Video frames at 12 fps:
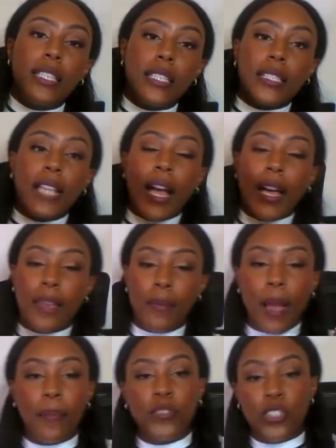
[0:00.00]
This time
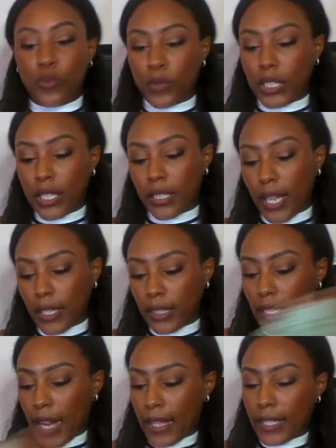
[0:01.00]
I'm just really
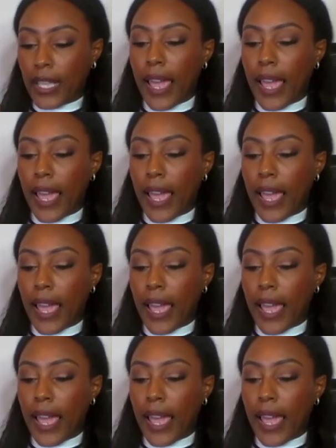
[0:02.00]
excited that I get